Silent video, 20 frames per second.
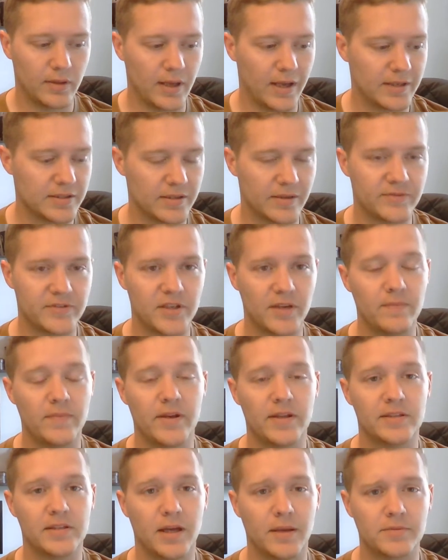as I've said
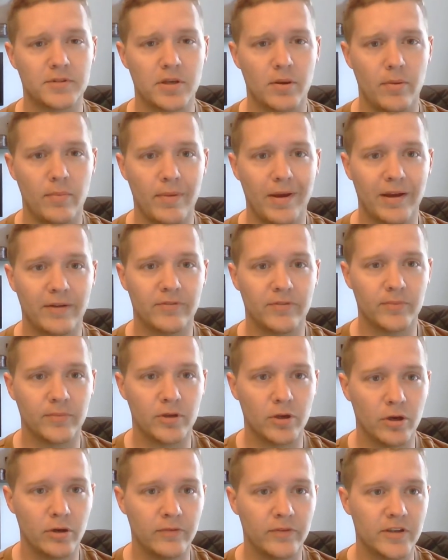many times, coming back from
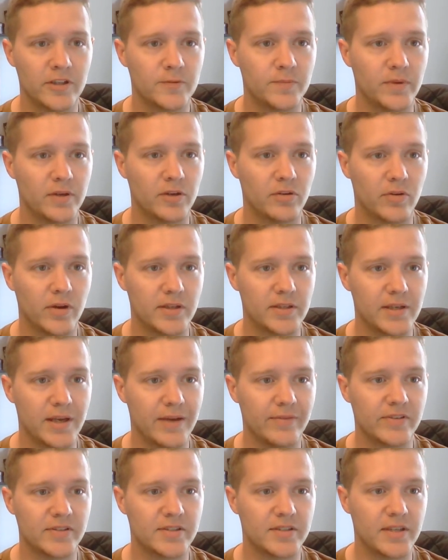COVID, it's been great to
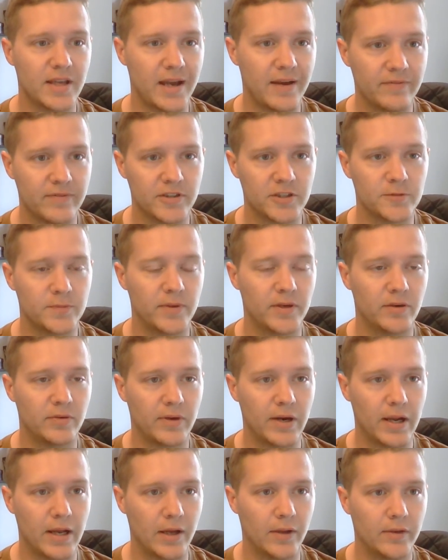have a staff that's been
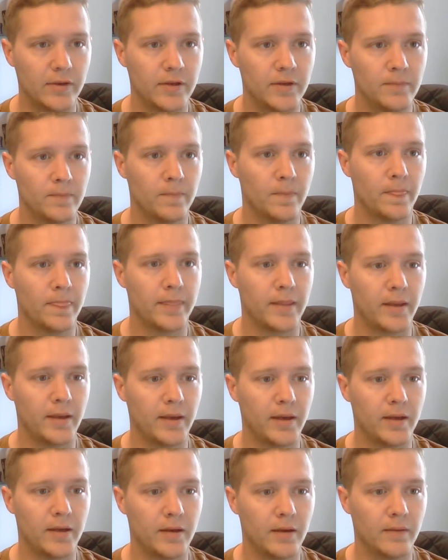around
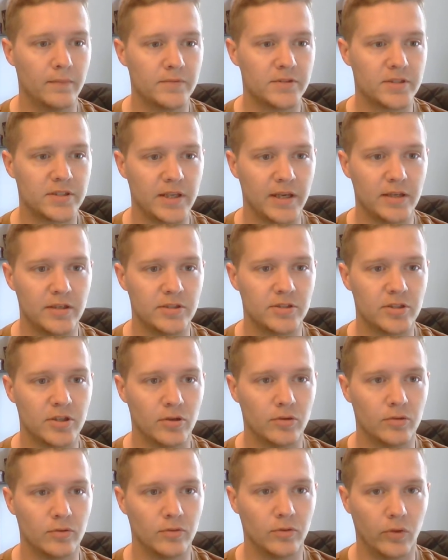and stayed
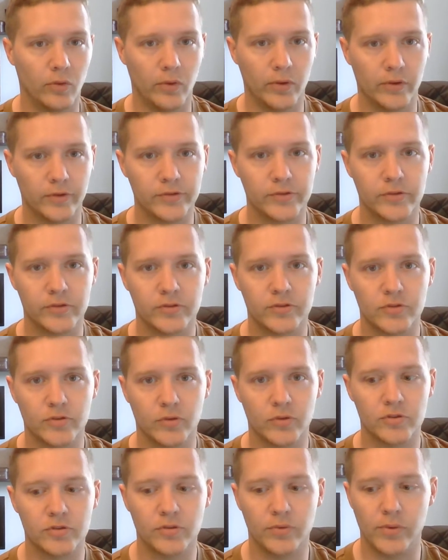so loyal to the
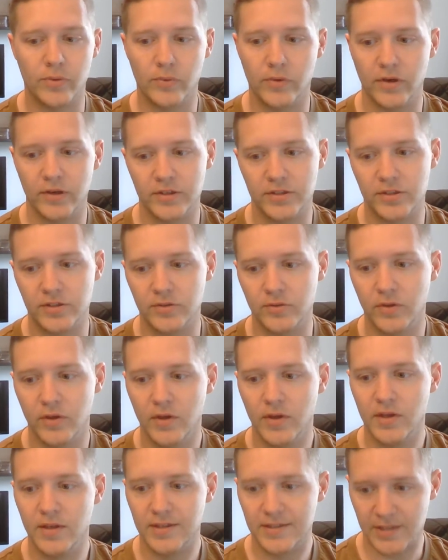store. So we wanted to
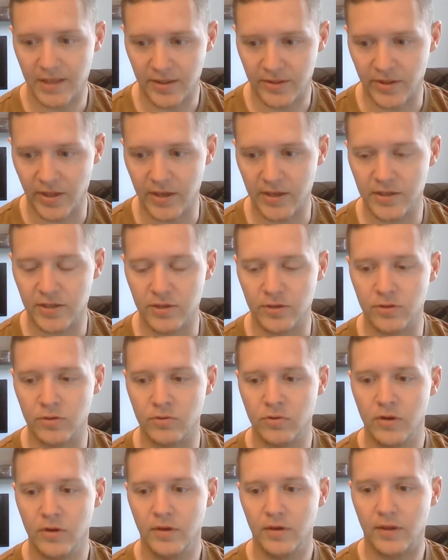say thank
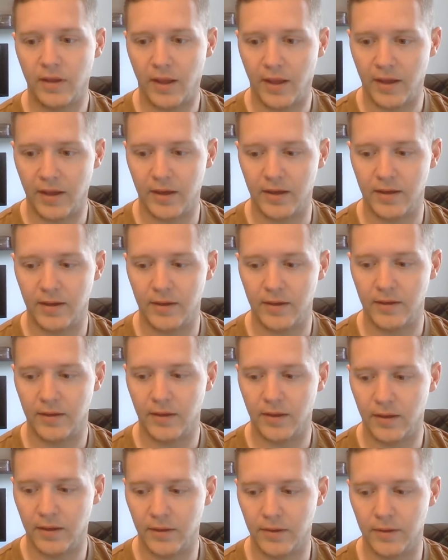you and